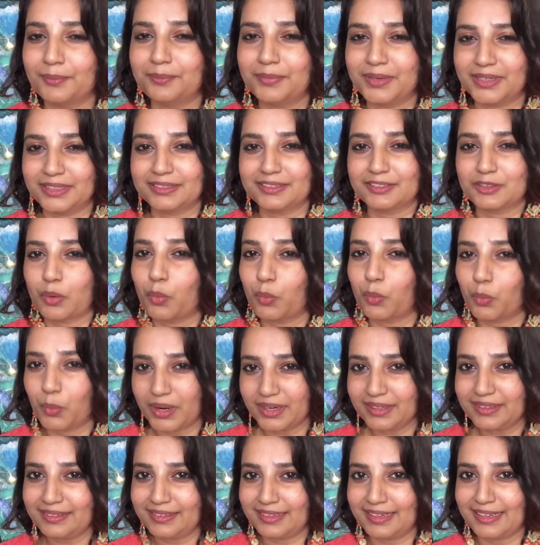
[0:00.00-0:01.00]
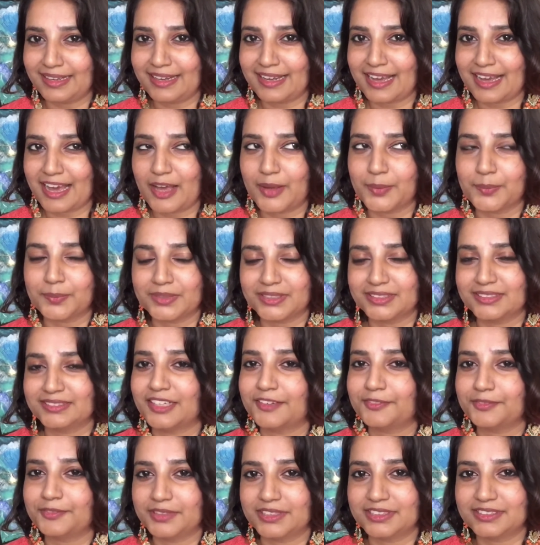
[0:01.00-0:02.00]
But one day I must
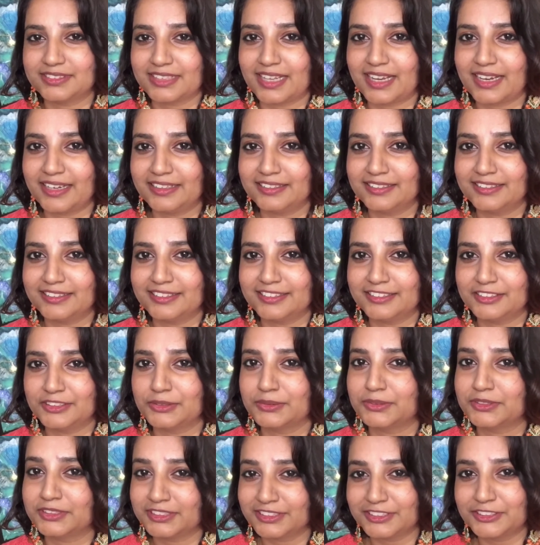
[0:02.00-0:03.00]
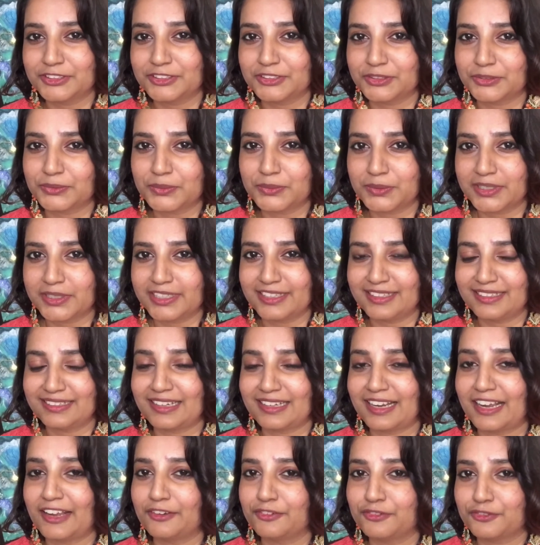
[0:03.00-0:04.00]
have decided to sit through
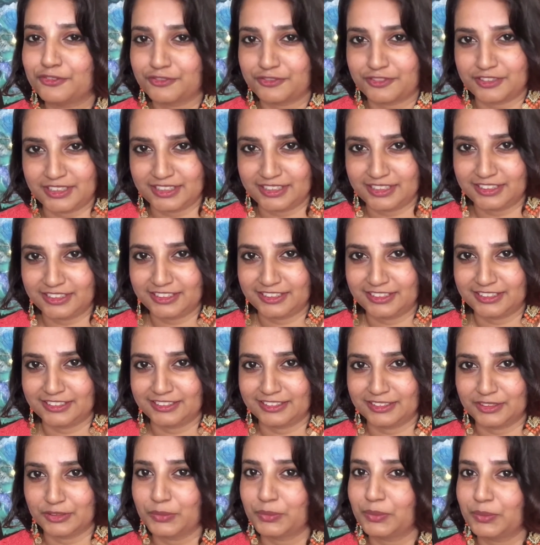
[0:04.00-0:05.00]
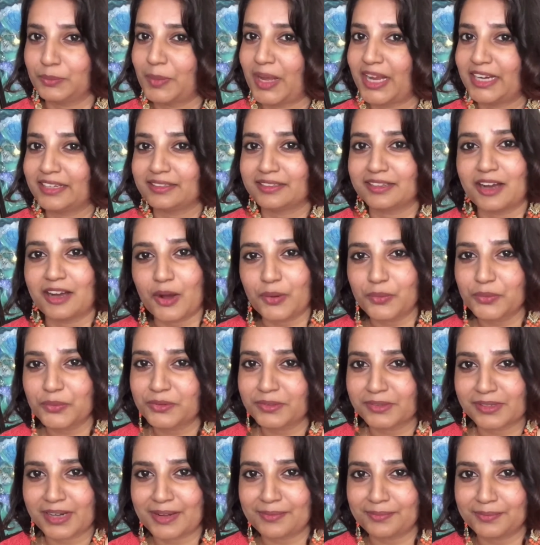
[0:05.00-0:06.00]
it and finish it. No matter how
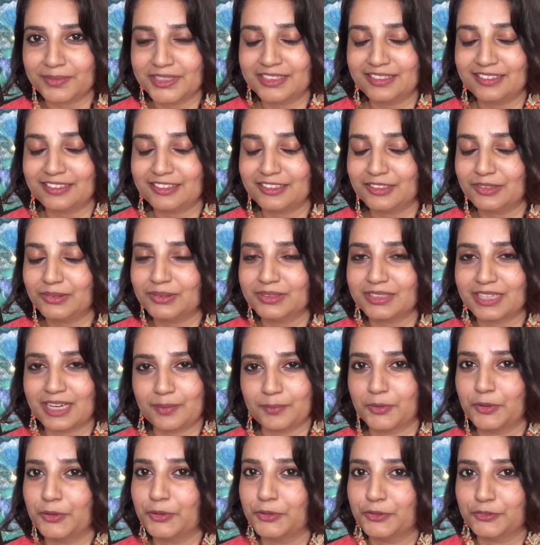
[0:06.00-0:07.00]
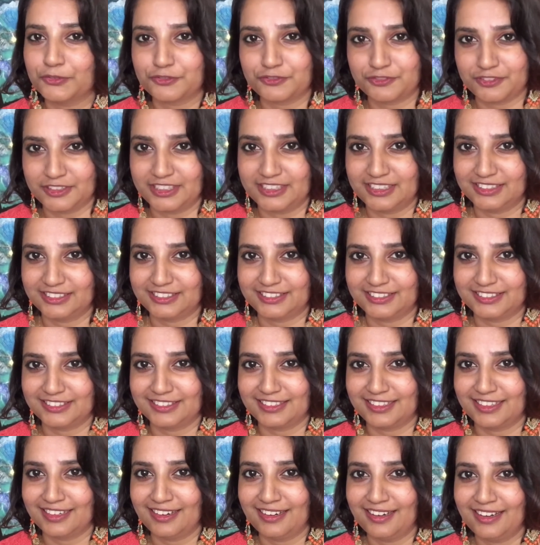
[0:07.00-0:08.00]
crappy it looked, I'm going to finish it.
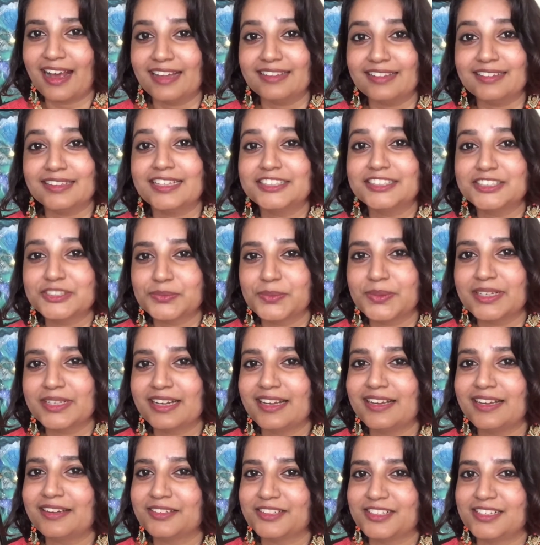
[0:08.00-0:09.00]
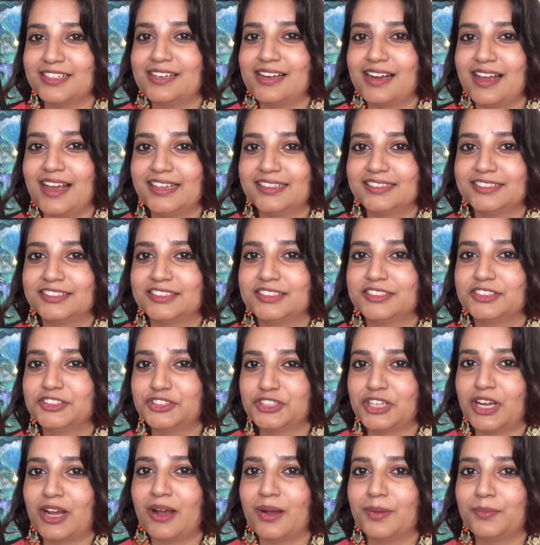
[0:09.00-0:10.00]
And that's when I realized the
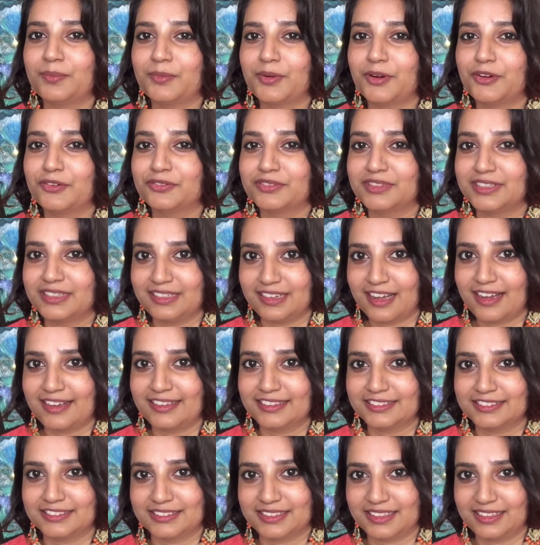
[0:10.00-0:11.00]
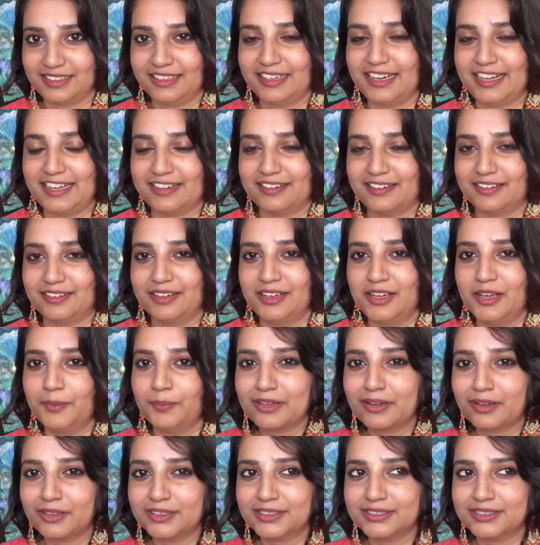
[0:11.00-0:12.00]
charm of the last layer,
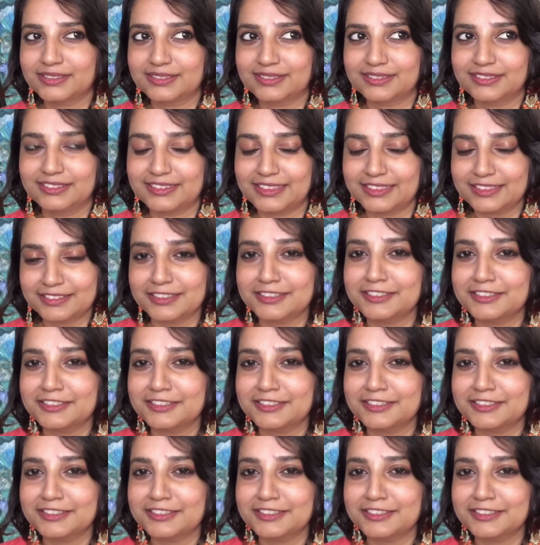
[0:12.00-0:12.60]
because just